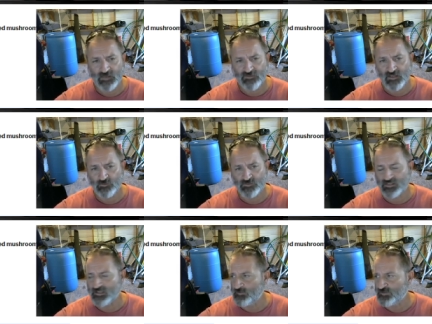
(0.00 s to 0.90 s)
I thought it was
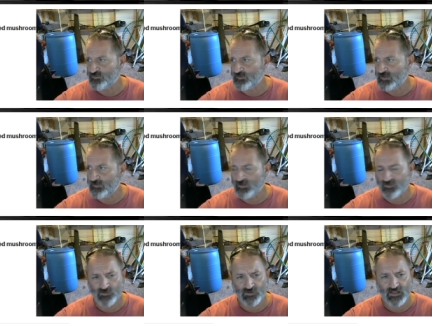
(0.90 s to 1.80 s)
like a mystery meat, but
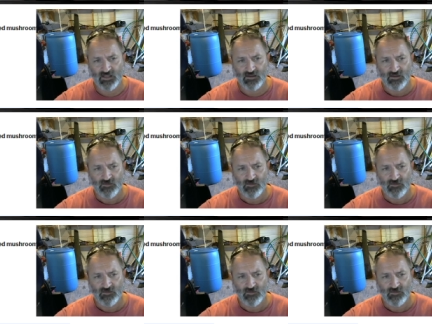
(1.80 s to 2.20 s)
it's really not.